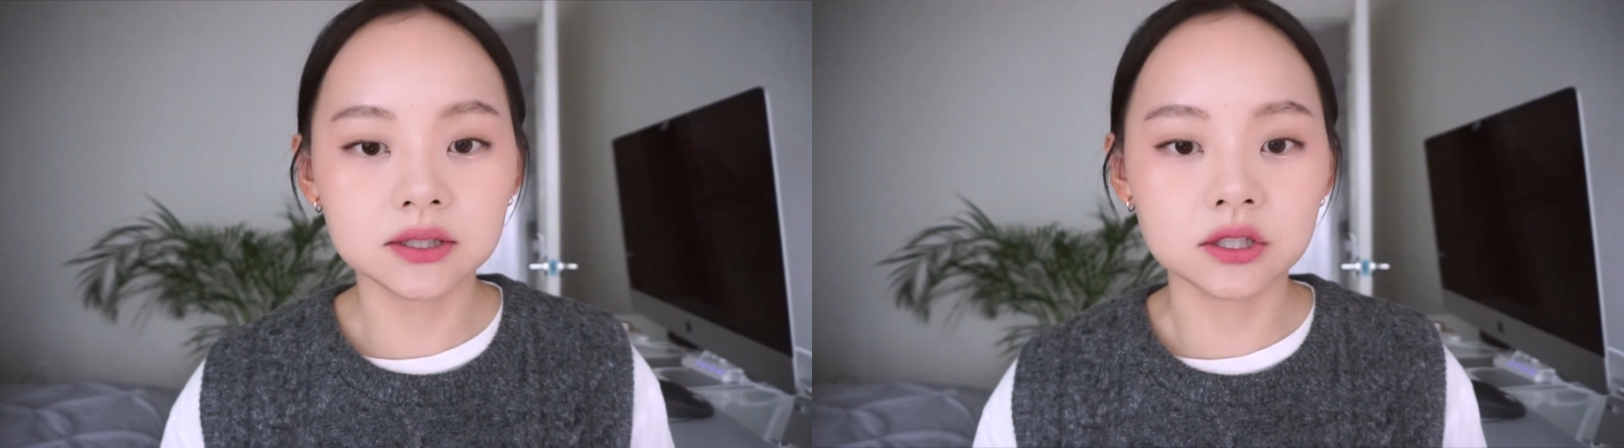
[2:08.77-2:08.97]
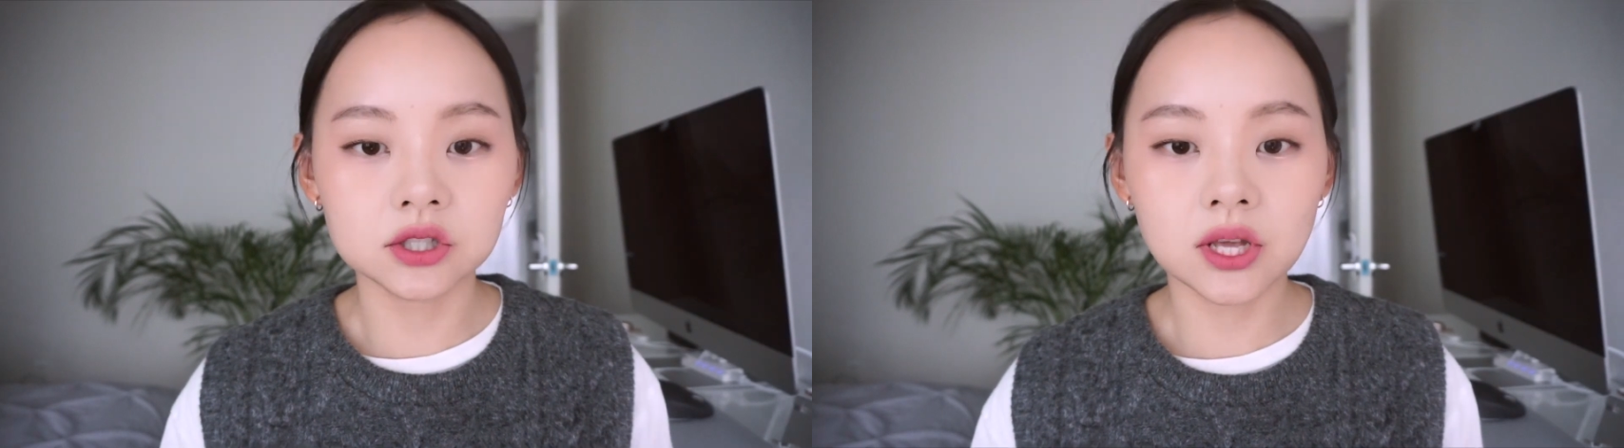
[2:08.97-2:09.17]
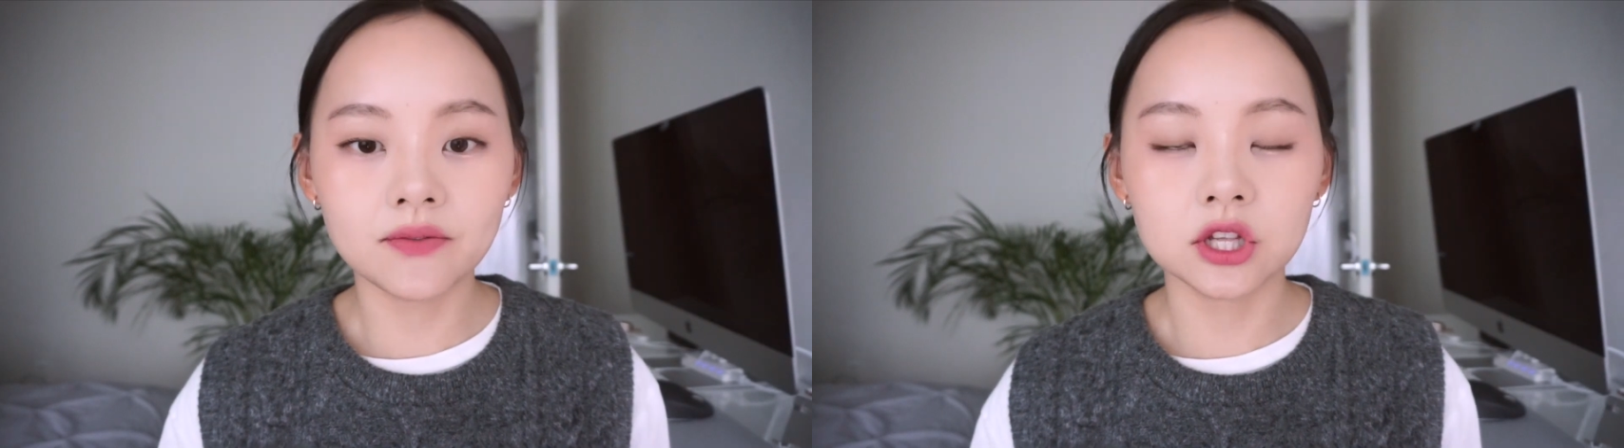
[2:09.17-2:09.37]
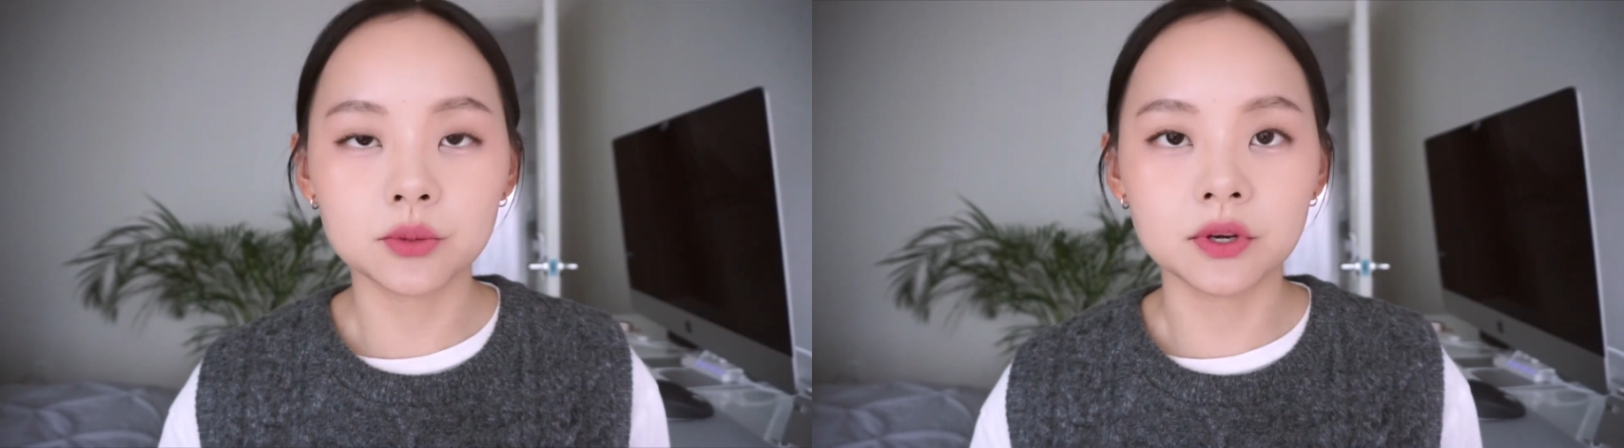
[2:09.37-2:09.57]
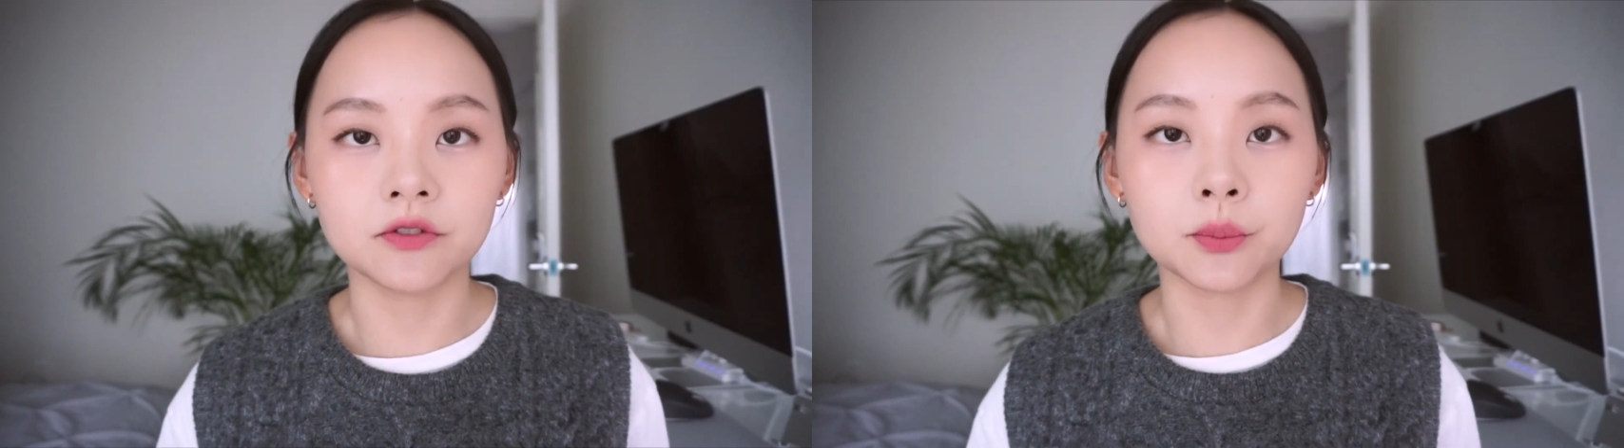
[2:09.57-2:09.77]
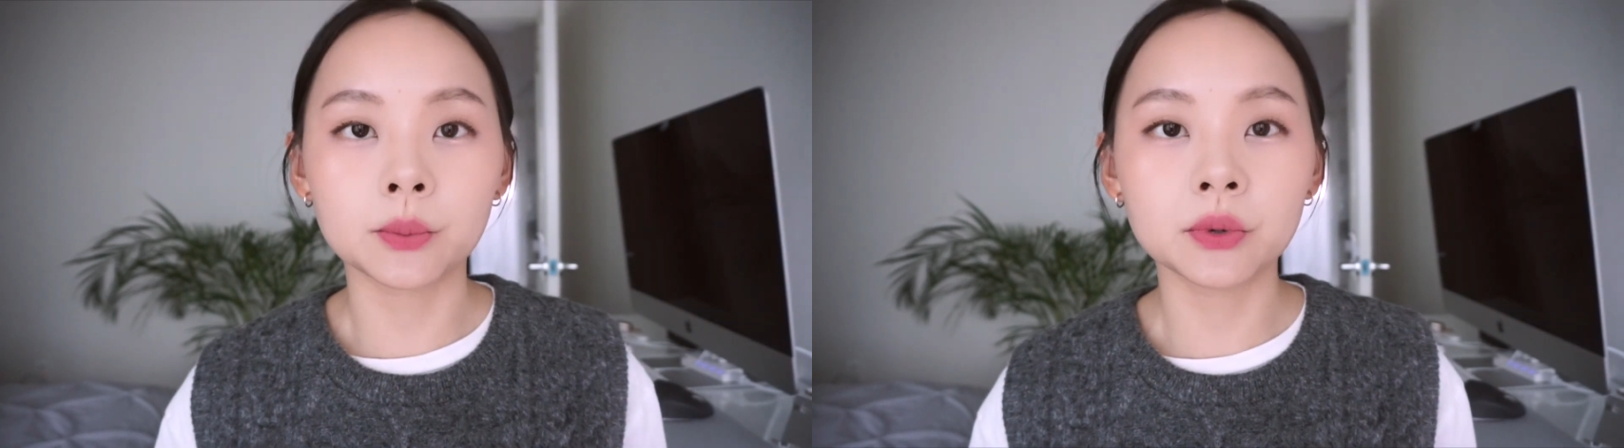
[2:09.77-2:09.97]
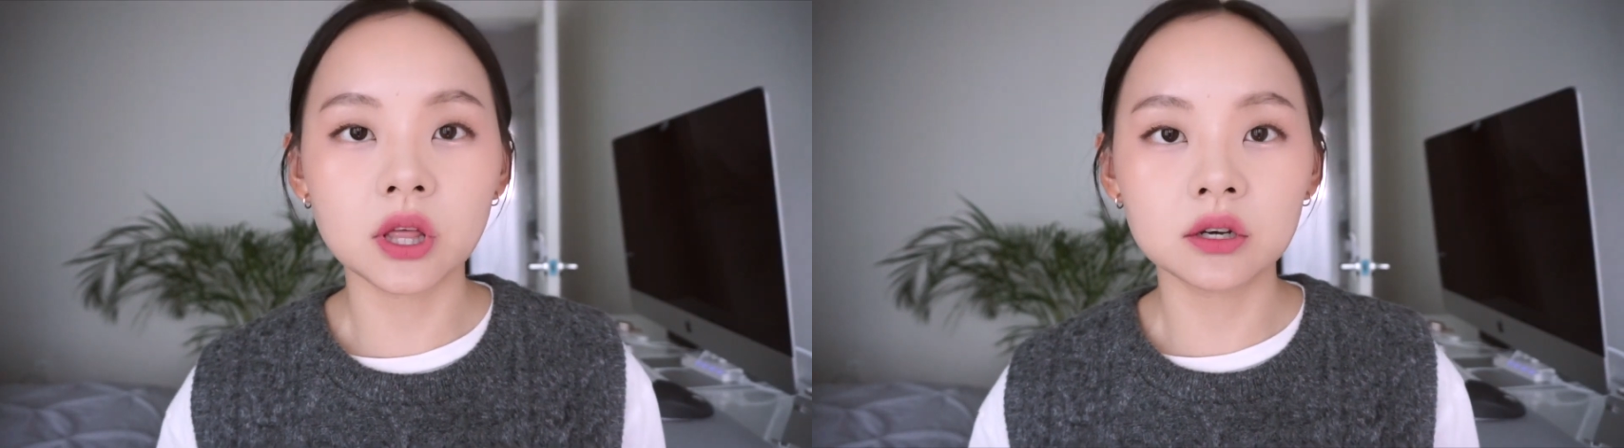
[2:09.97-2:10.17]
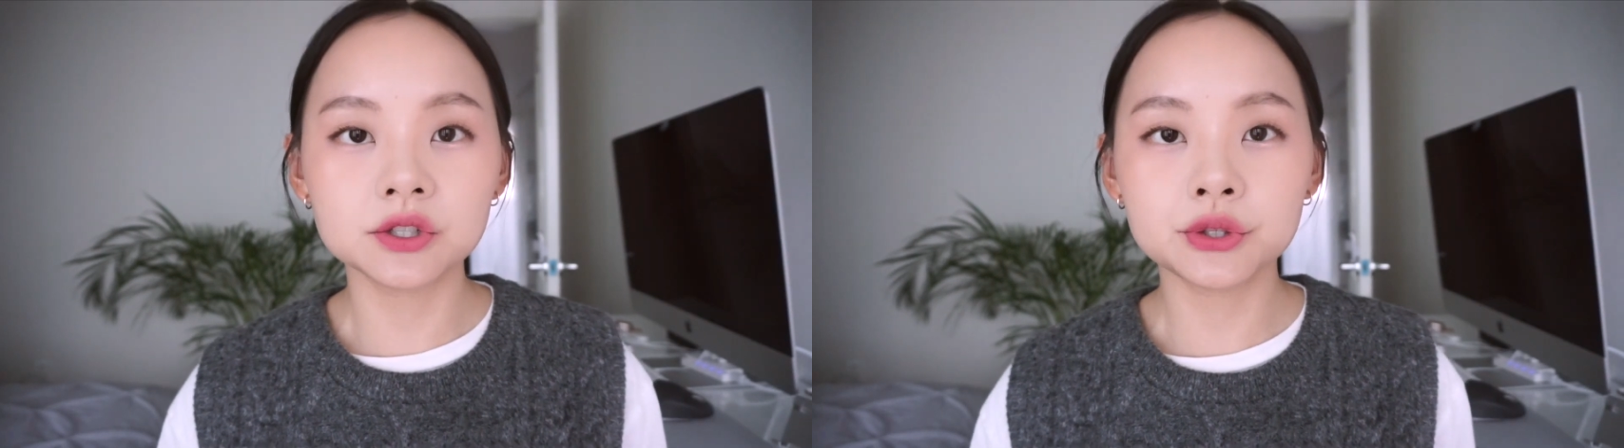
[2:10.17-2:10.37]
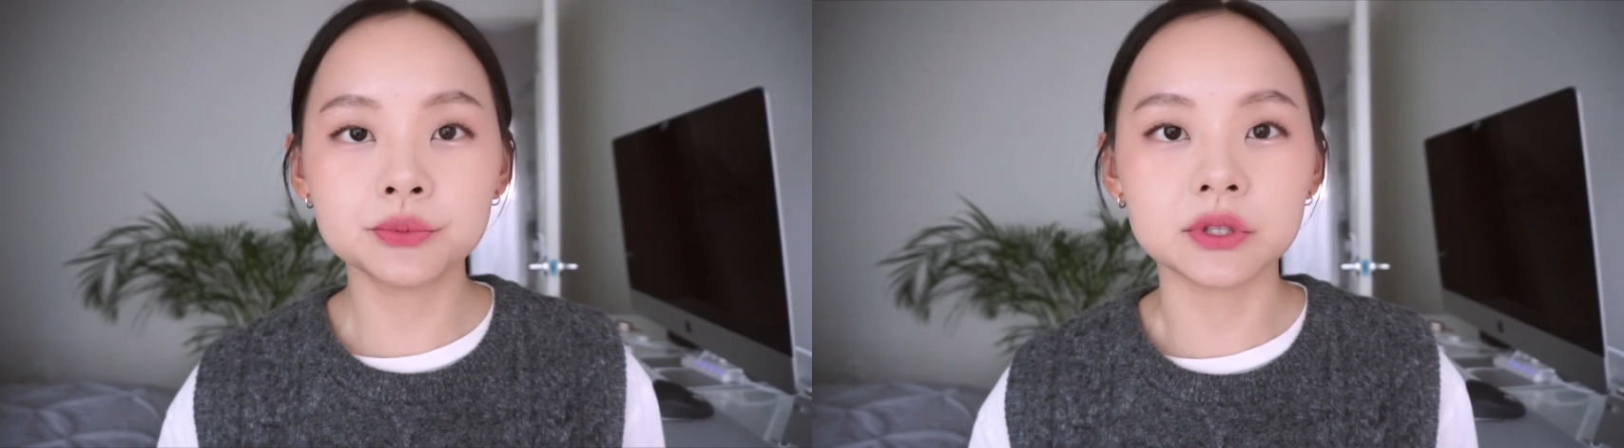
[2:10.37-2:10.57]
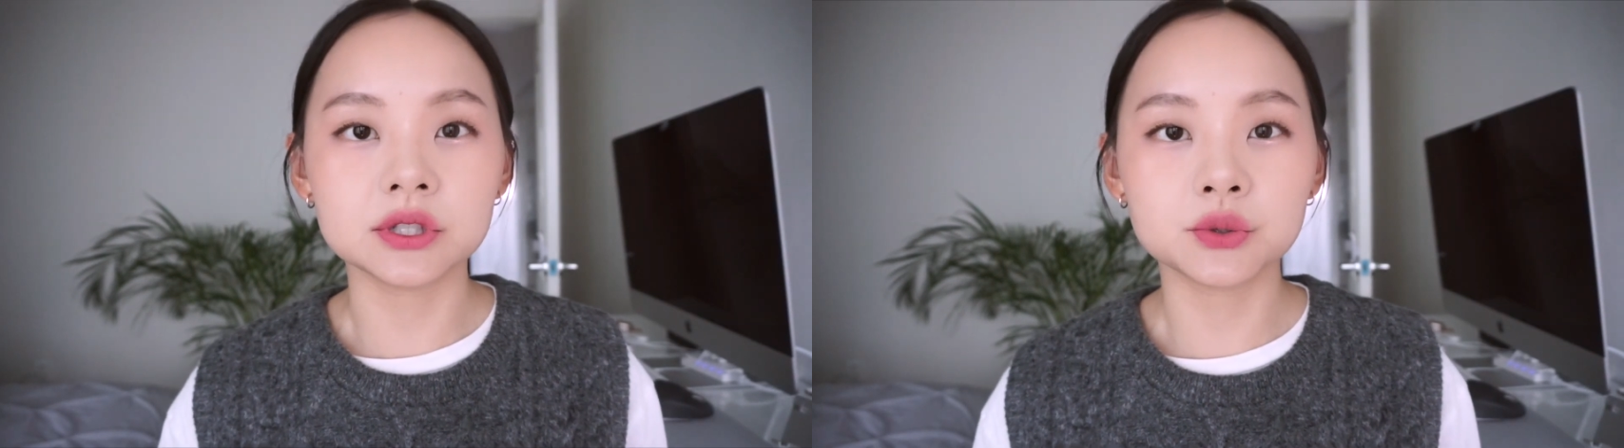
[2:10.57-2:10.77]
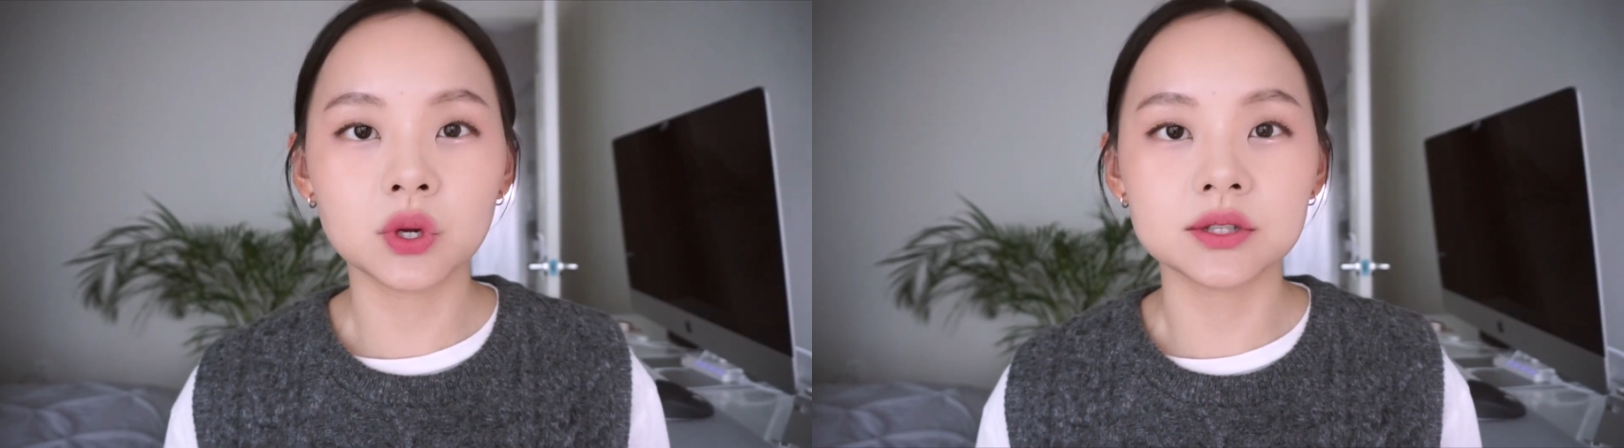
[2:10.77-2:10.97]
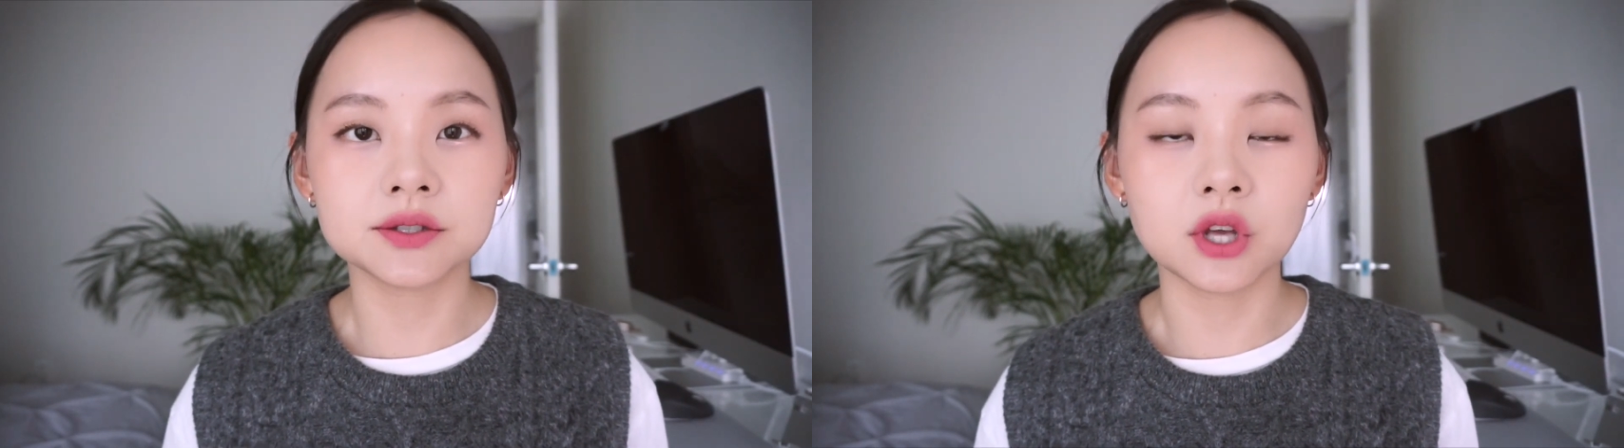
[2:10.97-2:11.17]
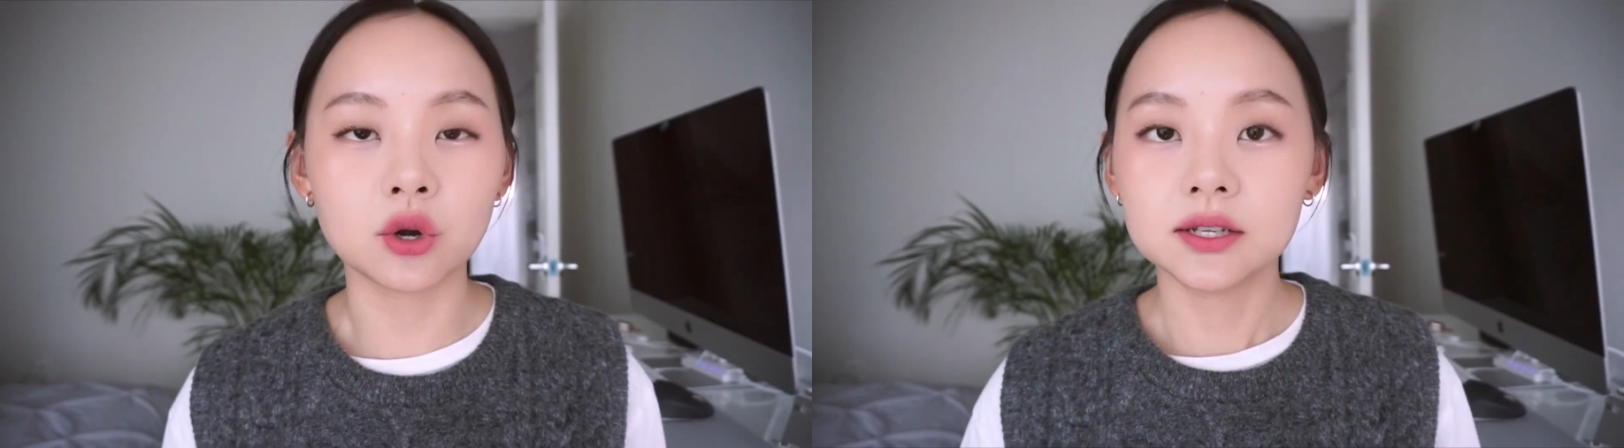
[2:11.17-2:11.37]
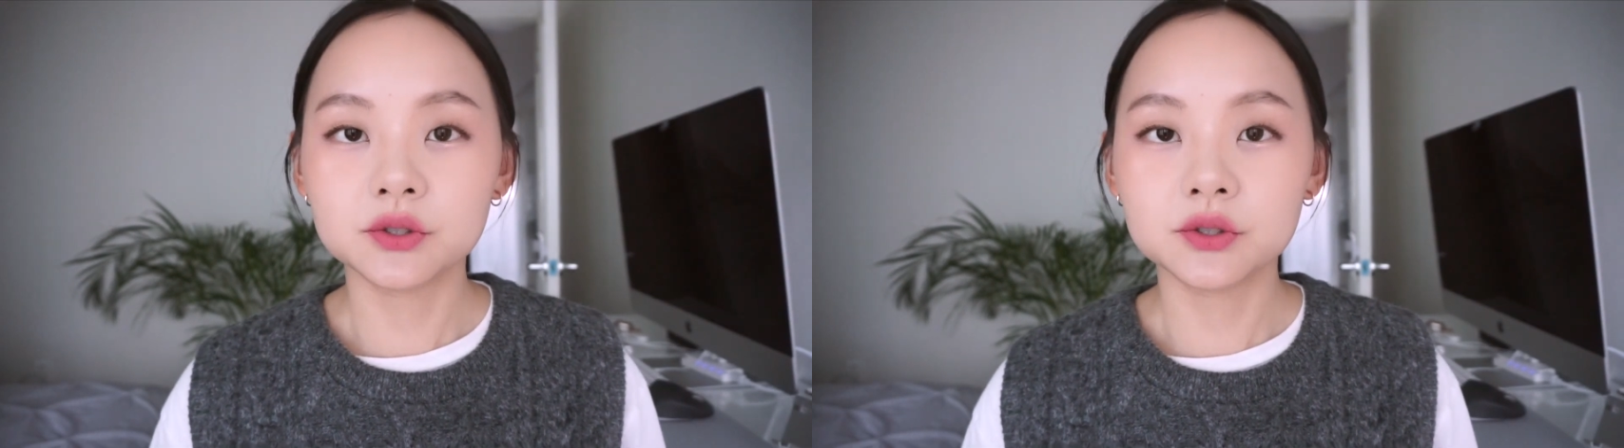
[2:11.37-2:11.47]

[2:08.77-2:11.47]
It does have a little bit of a purple undertone, but it's quite subtle.